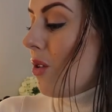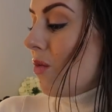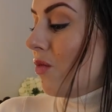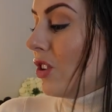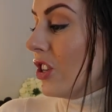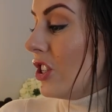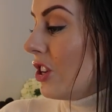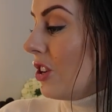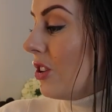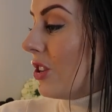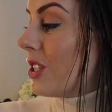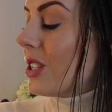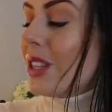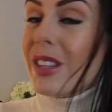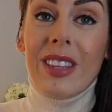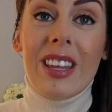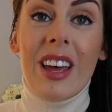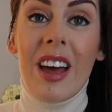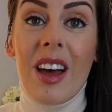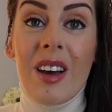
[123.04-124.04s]
reduce
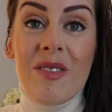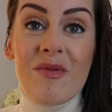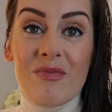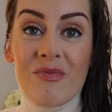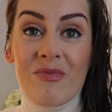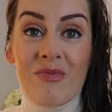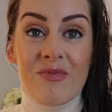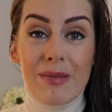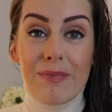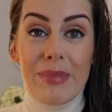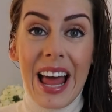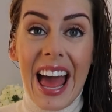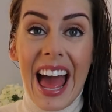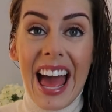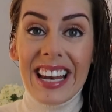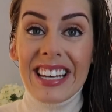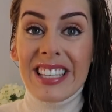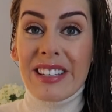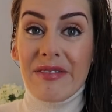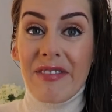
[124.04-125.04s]
the split
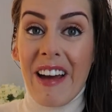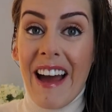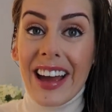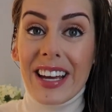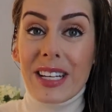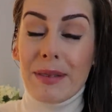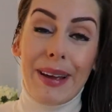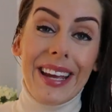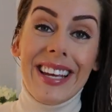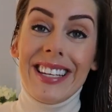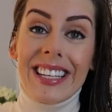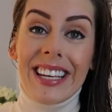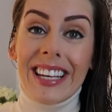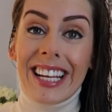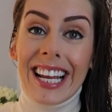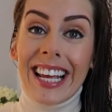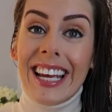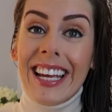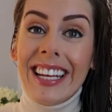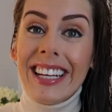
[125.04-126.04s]
end effect,
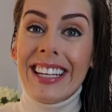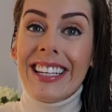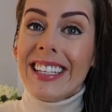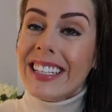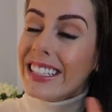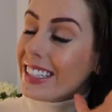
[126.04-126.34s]
basically.